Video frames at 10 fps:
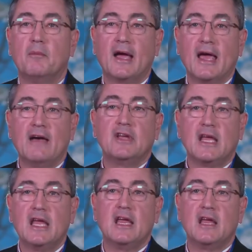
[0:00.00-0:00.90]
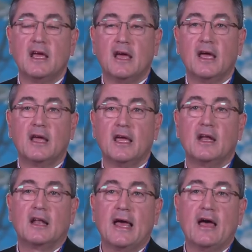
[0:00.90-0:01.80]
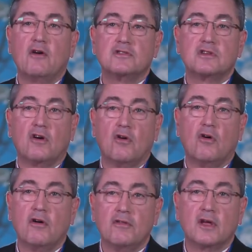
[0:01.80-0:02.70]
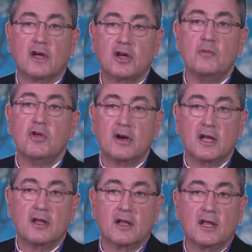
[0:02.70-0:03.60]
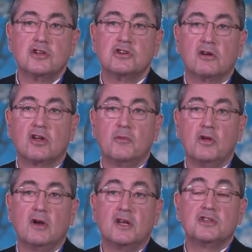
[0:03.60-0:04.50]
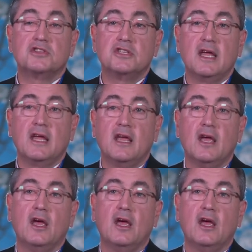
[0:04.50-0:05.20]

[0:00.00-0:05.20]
By having EEA, it allows all the community, the engineering community, to see